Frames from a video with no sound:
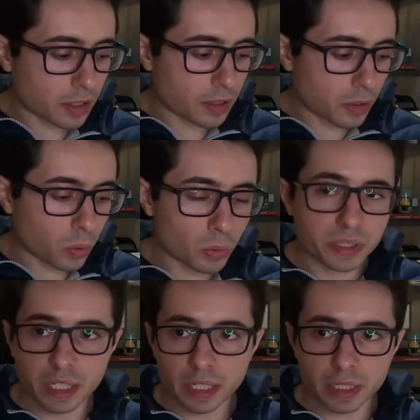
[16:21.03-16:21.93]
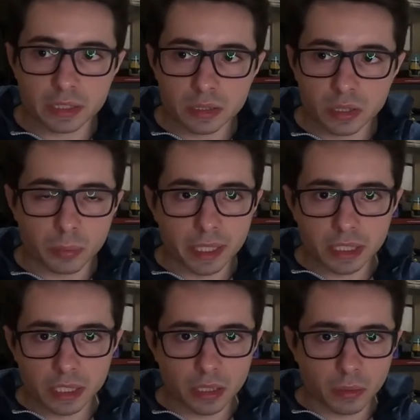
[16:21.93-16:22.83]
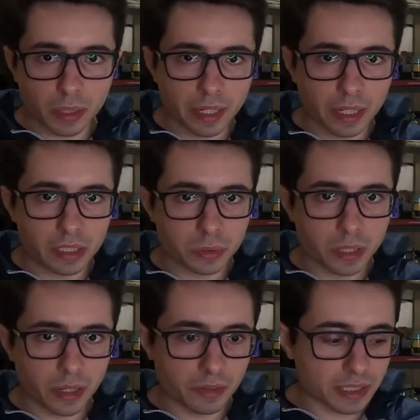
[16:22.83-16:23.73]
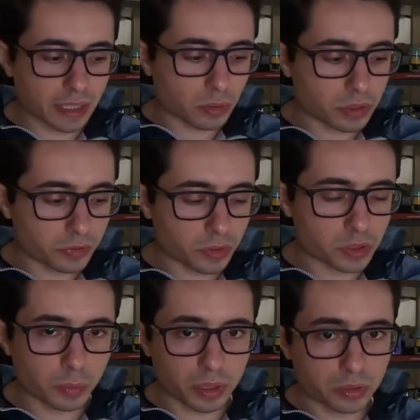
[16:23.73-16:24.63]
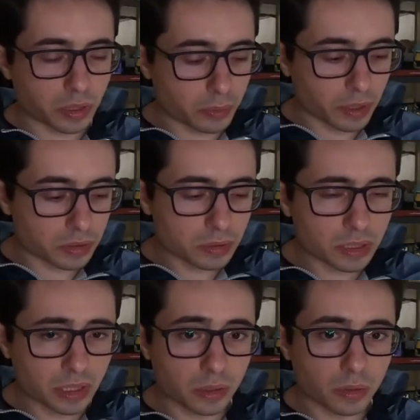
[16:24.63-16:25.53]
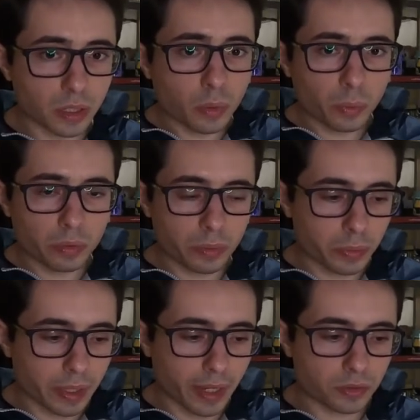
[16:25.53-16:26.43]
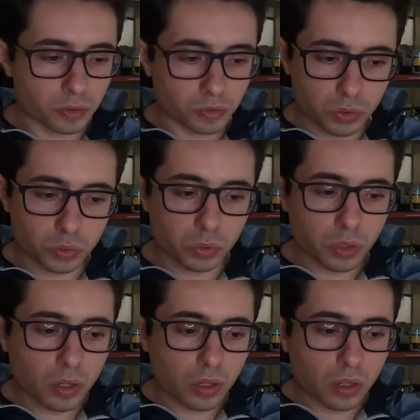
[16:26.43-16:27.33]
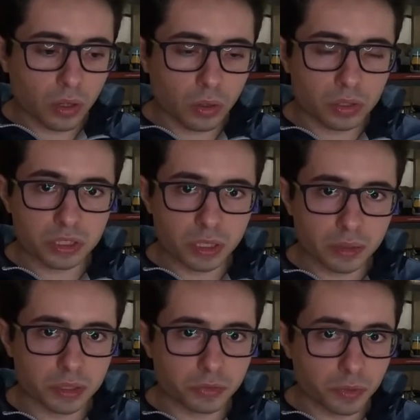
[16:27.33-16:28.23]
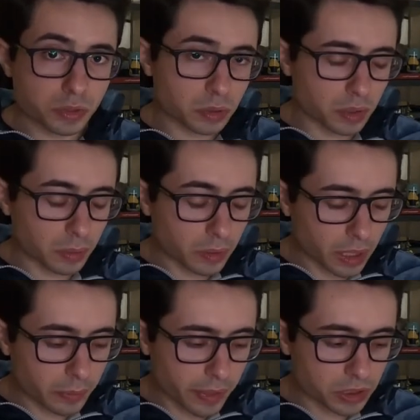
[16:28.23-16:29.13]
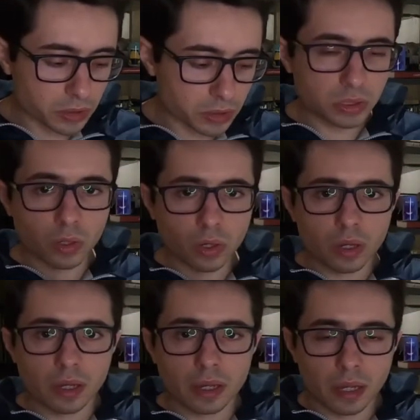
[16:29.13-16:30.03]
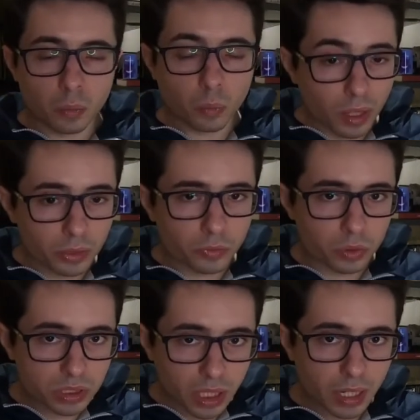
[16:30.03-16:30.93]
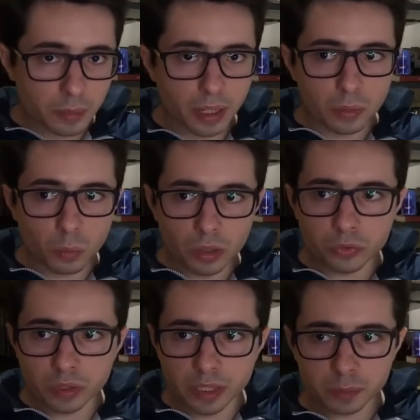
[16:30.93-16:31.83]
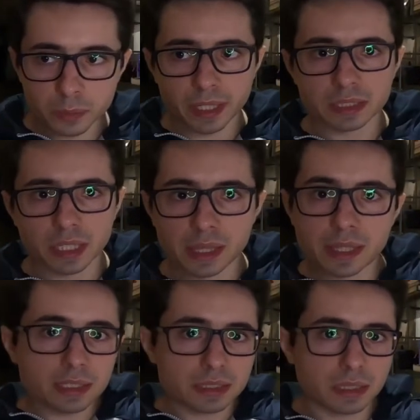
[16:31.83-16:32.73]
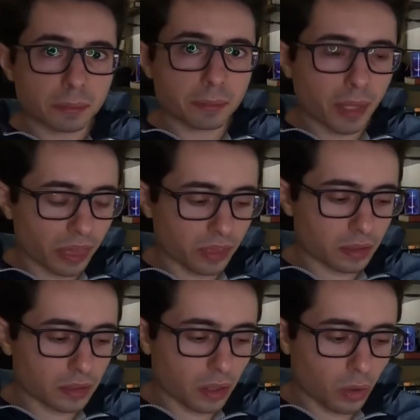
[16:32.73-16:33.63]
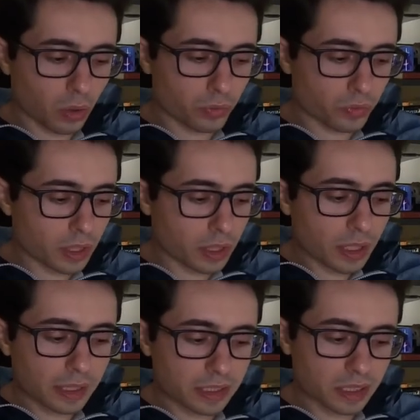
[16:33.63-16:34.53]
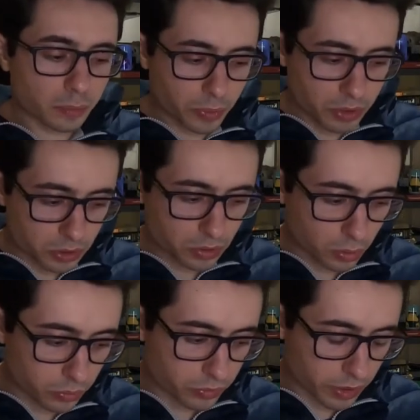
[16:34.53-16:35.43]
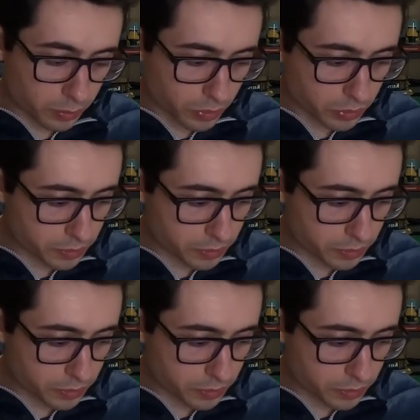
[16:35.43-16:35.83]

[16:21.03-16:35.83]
ODEs. So basically, in our case, we have a second differential partial equation. So we will get two ordinary differential equations, one for time and one for the space. And that's the method of the separation of variables.